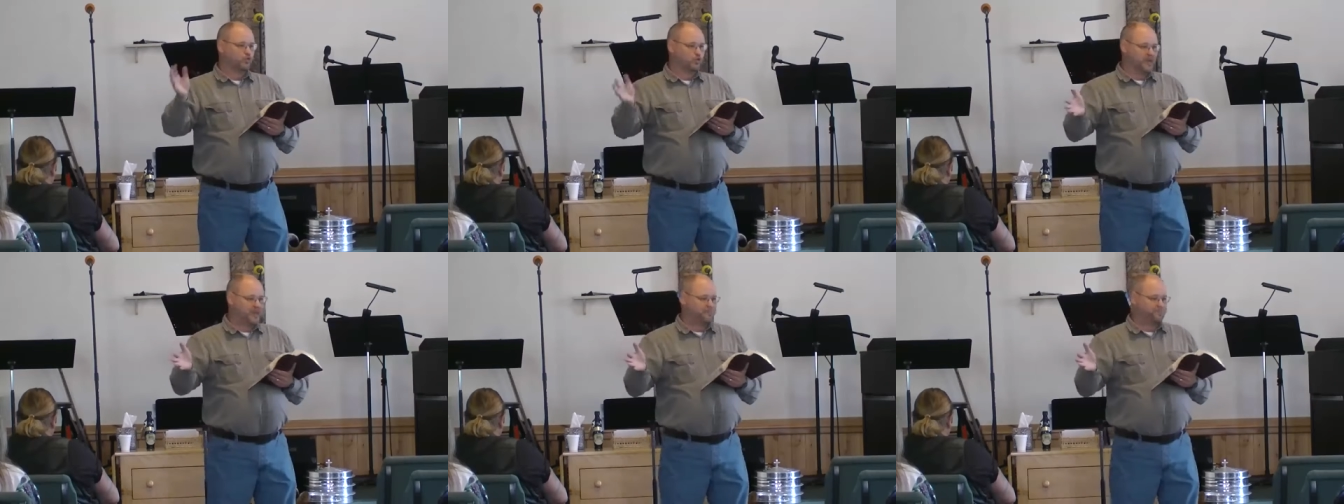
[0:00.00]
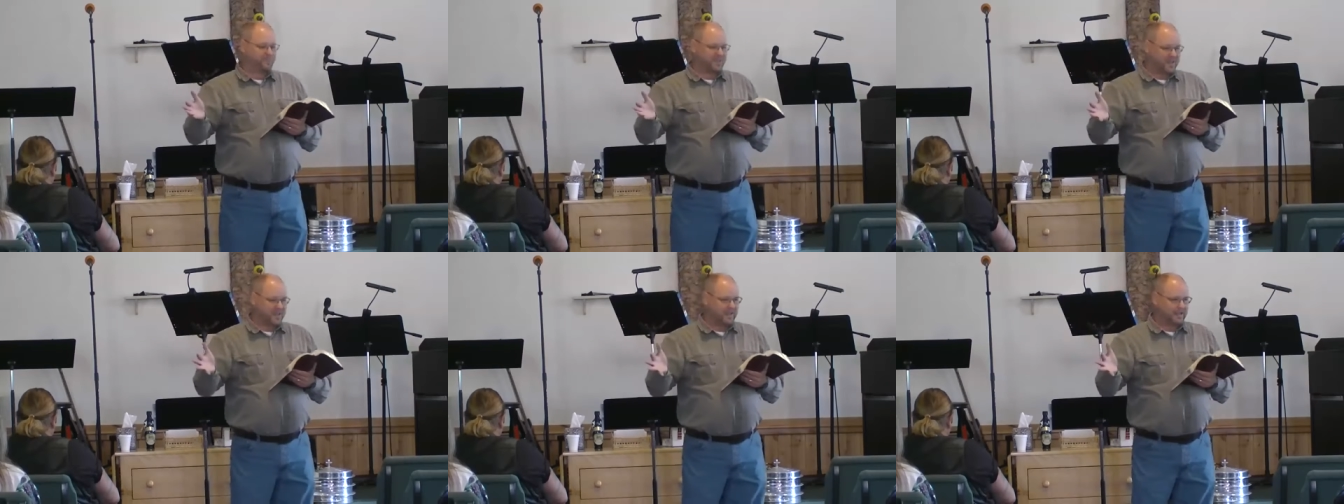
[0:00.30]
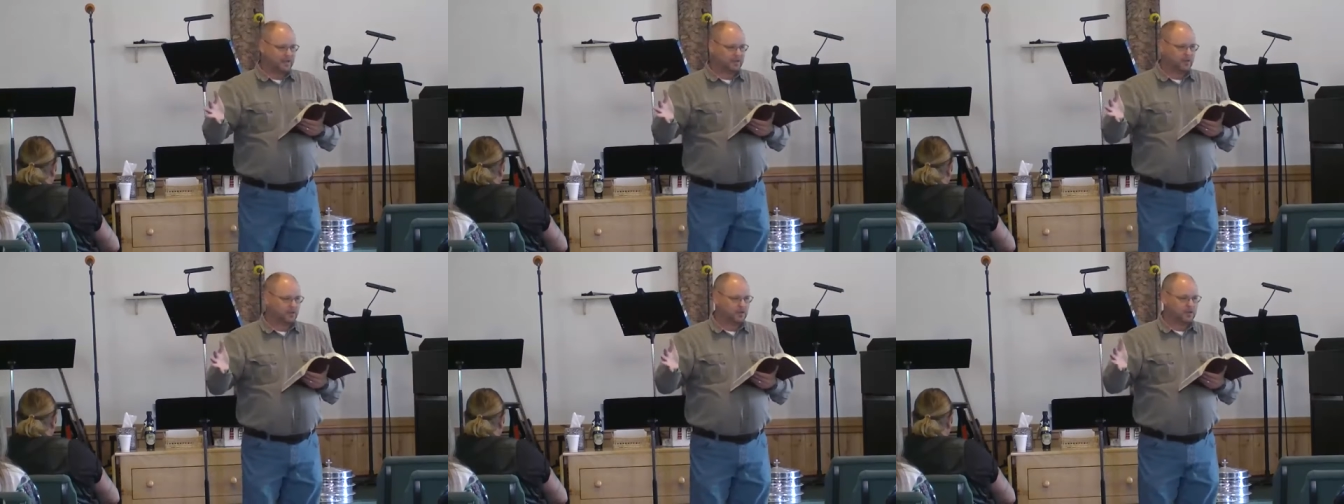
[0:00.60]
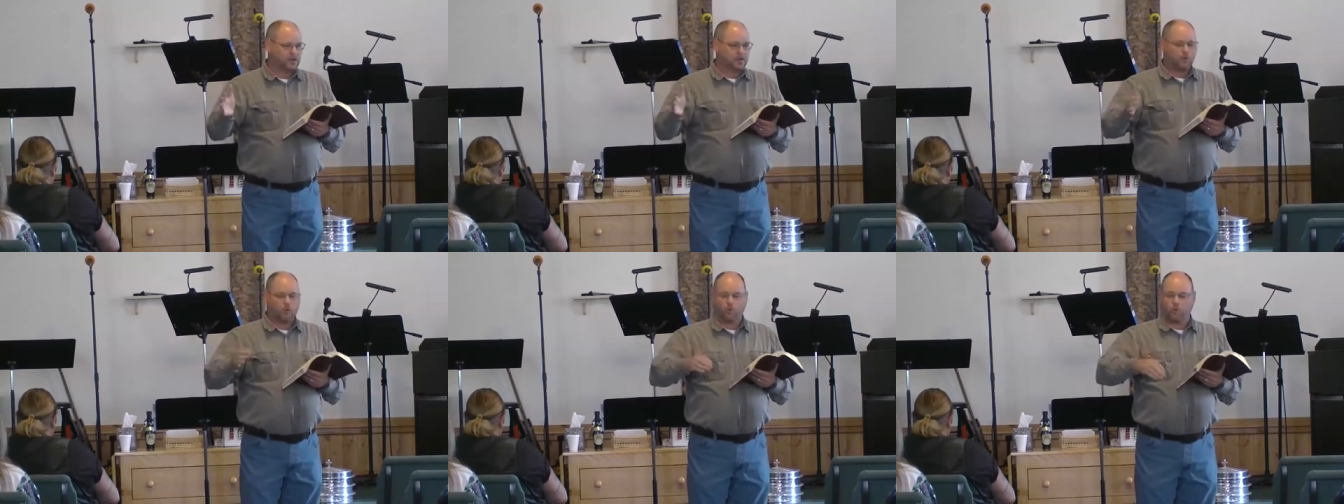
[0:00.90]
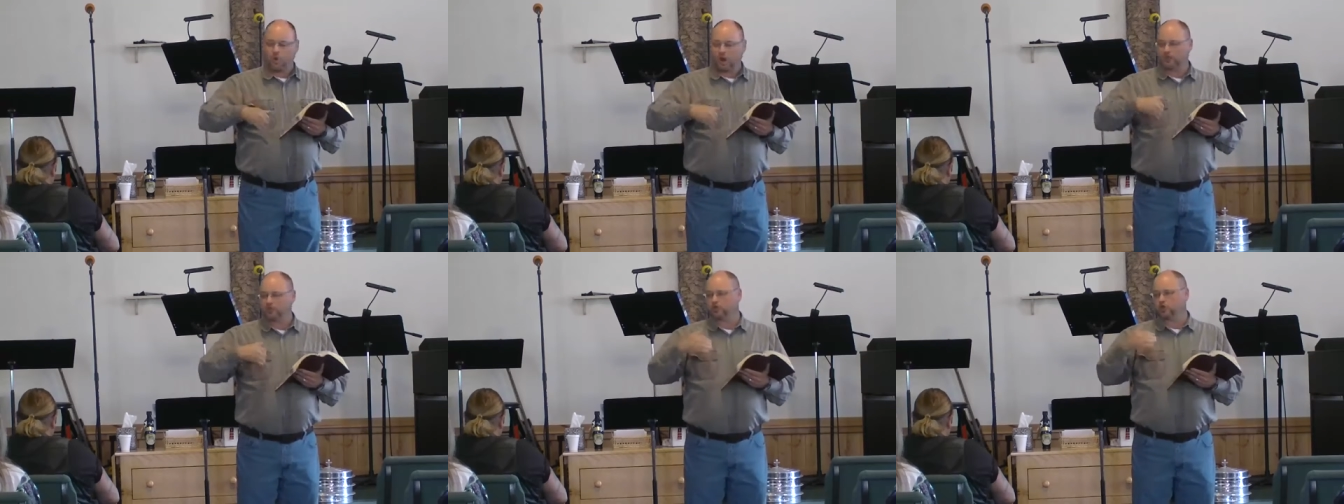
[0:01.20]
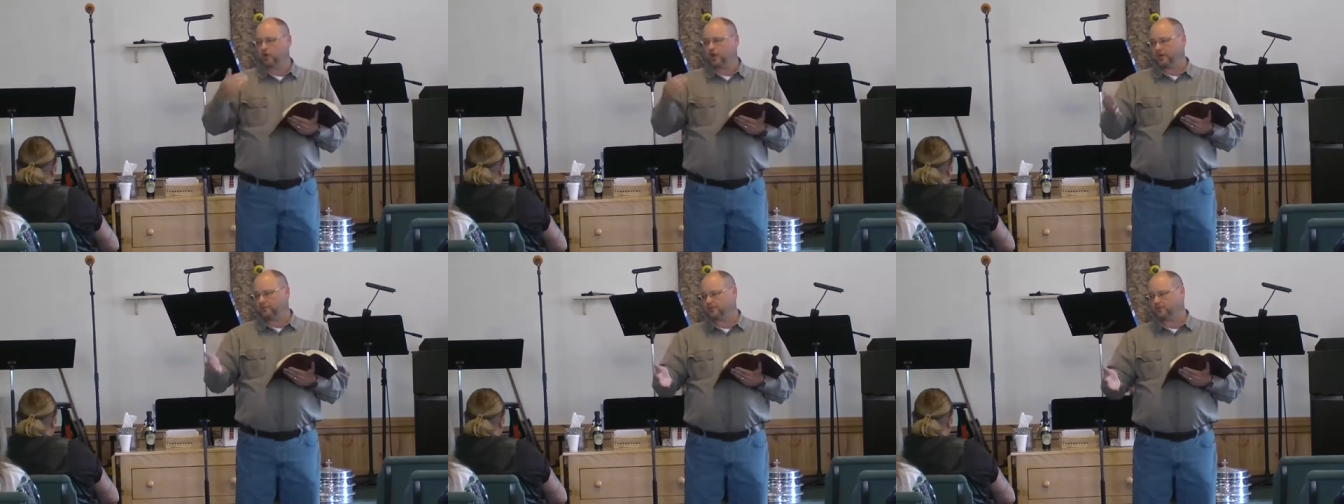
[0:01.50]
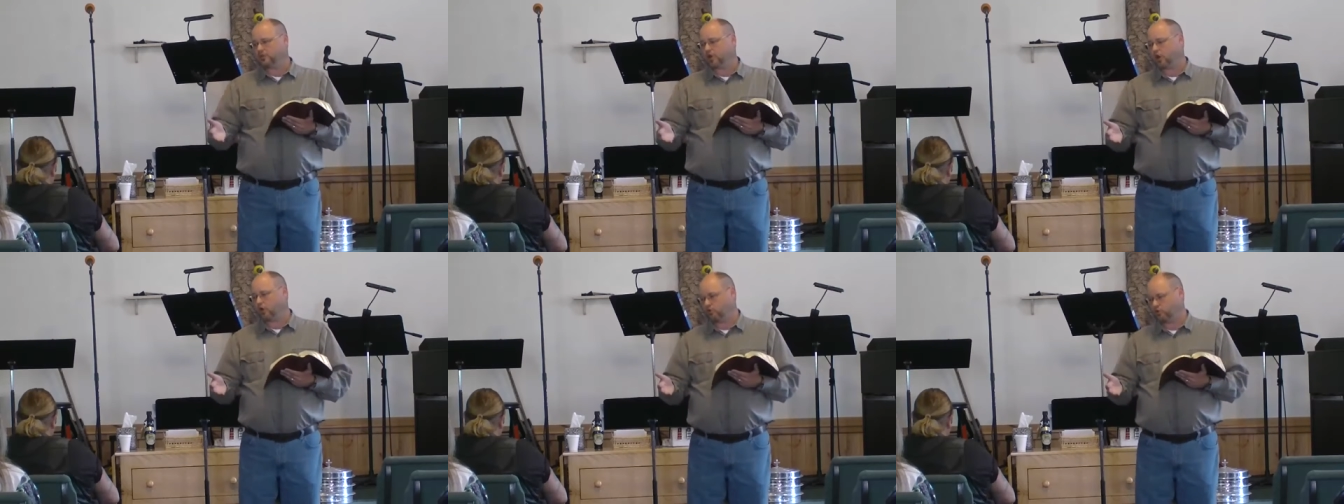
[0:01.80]
reaping what you have
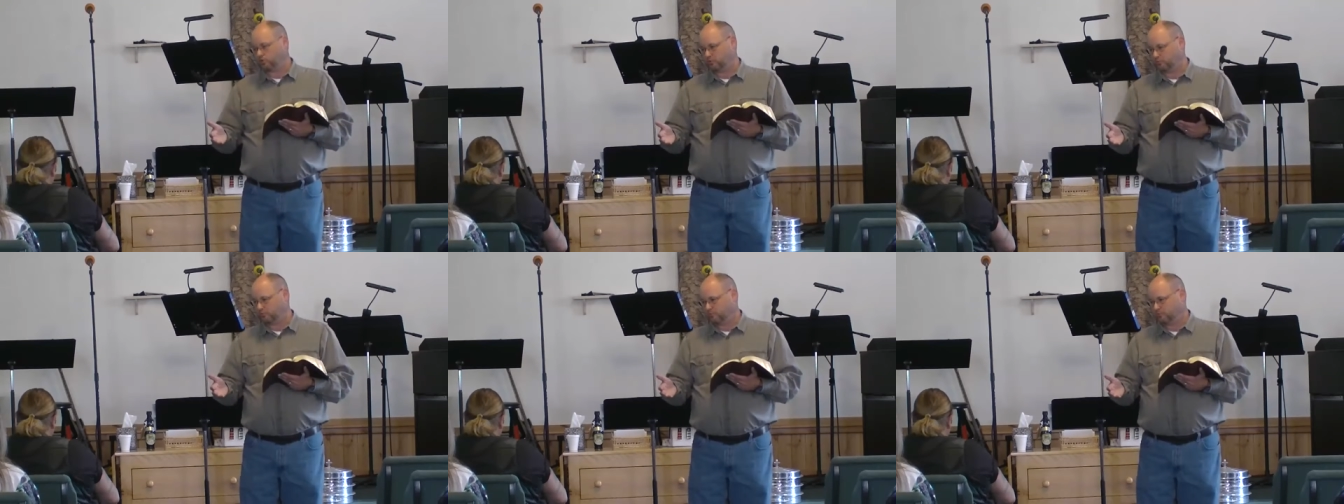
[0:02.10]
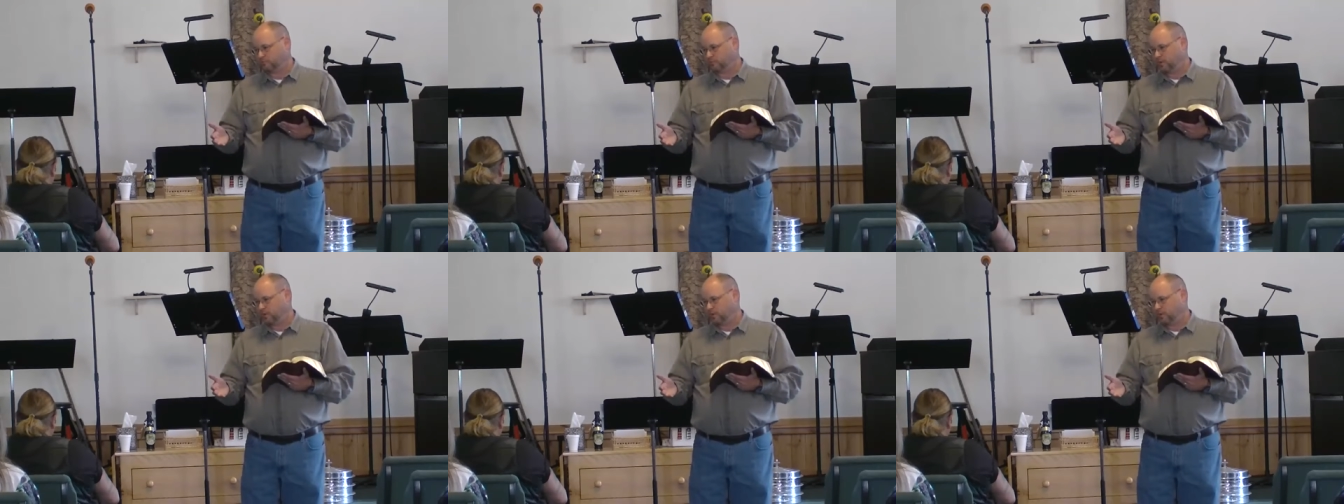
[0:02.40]
sown.